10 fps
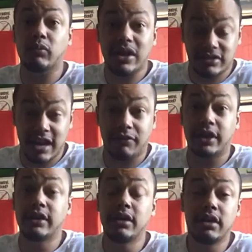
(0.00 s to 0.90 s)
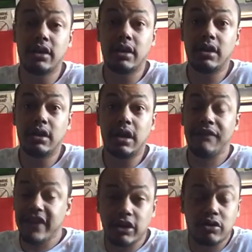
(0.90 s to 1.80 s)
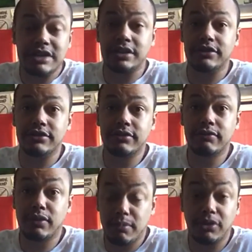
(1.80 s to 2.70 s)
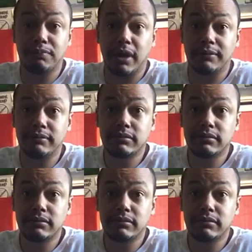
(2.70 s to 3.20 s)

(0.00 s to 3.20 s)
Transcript: West African, and they are Christians for the most part.